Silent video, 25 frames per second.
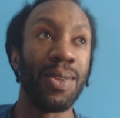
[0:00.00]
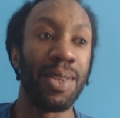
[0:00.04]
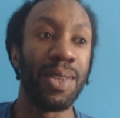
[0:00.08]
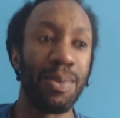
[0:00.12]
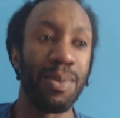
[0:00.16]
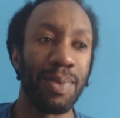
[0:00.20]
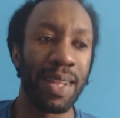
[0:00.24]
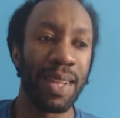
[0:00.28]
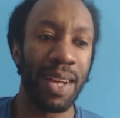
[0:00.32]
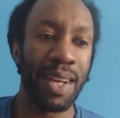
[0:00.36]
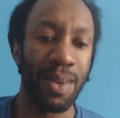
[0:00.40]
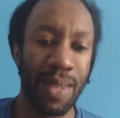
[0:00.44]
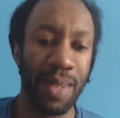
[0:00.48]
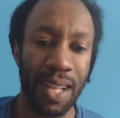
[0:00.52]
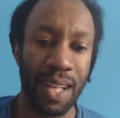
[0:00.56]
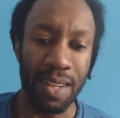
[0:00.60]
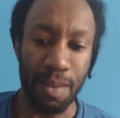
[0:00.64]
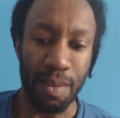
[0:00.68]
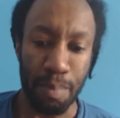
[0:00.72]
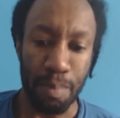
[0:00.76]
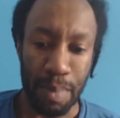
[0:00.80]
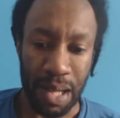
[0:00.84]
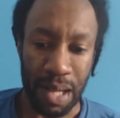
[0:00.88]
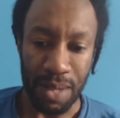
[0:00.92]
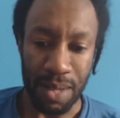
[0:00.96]
Oden went out
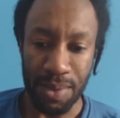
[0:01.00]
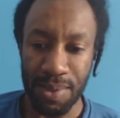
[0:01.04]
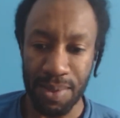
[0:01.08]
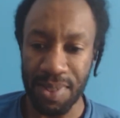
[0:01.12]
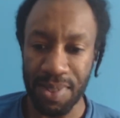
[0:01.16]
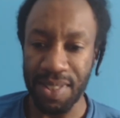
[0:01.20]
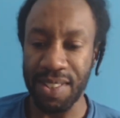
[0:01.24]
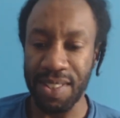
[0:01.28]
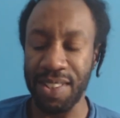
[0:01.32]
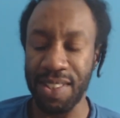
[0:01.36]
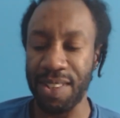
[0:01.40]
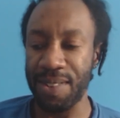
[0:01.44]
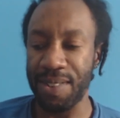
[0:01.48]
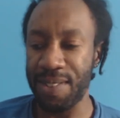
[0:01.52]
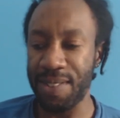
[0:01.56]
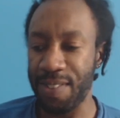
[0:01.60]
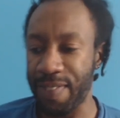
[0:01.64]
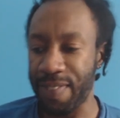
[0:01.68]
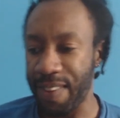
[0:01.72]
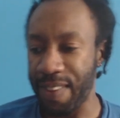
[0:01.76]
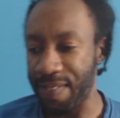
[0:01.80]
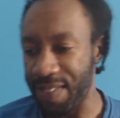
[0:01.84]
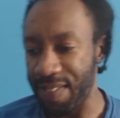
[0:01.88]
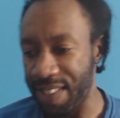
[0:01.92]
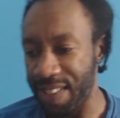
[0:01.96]
like a mouse, you know,
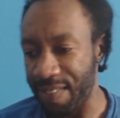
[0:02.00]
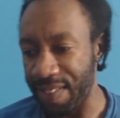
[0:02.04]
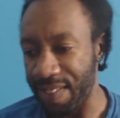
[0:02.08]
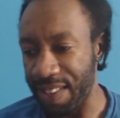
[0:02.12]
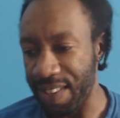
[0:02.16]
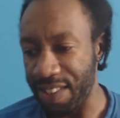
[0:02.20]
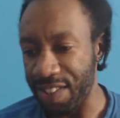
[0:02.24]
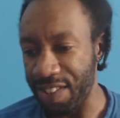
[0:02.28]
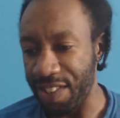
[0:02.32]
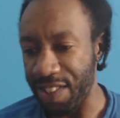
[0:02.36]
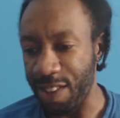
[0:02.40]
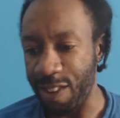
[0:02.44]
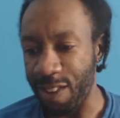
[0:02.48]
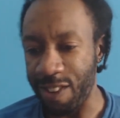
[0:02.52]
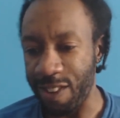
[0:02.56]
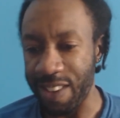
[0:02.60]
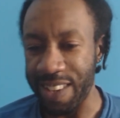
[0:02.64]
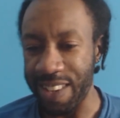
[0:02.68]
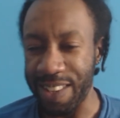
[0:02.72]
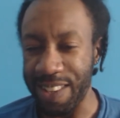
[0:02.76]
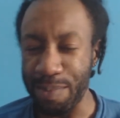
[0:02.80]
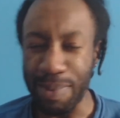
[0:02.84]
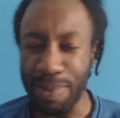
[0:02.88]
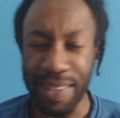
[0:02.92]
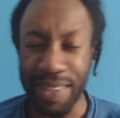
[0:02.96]
surviving 700
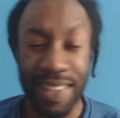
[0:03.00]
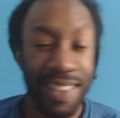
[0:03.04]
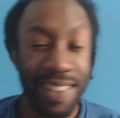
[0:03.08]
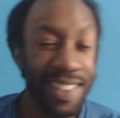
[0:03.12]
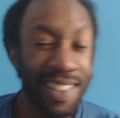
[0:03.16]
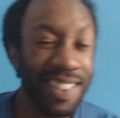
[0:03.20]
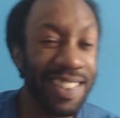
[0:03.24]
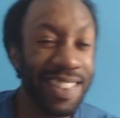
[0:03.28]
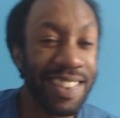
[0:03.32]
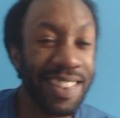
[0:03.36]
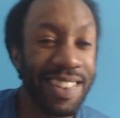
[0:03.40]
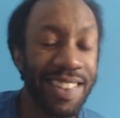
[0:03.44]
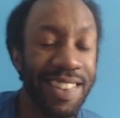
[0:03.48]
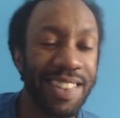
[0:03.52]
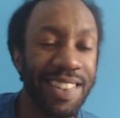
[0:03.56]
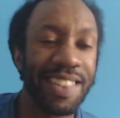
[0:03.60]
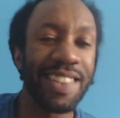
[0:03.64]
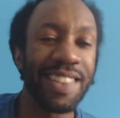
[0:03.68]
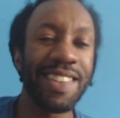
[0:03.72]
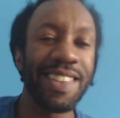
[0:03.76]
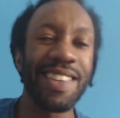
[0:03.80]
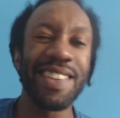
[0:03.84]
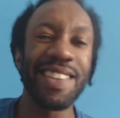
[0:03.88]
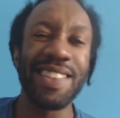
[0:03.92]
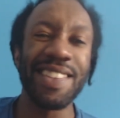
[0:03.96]
degrees, but he does, he,
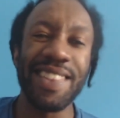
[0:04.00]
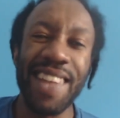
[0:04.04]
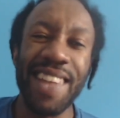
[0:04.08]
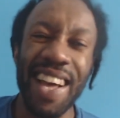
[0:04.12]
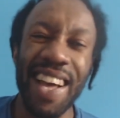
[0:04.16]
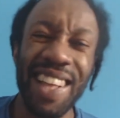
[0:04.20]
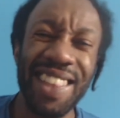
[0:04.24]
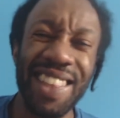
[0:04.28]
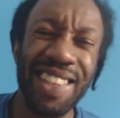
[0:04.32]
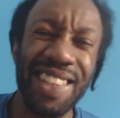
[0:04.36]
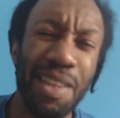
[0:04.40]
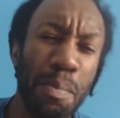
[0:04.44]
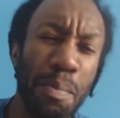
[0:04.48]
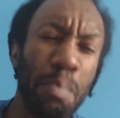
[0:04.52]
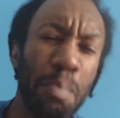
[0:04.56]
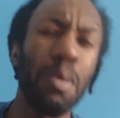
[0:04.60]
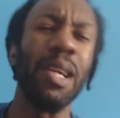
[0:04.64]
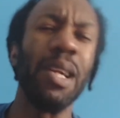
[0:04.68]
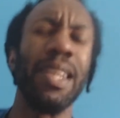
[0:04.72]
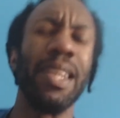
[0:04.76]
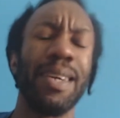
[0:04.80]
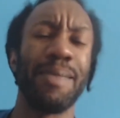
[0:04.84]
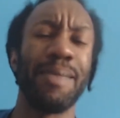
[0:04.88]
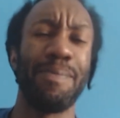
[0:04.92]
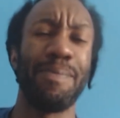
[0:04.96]
he does die to the
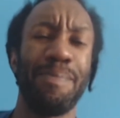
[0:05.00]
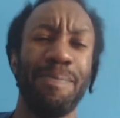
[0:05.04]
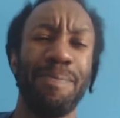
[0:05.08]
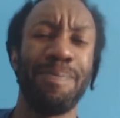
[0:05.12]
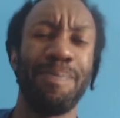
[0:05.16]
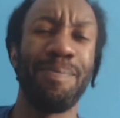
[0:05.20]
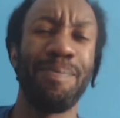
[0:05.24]
bullet.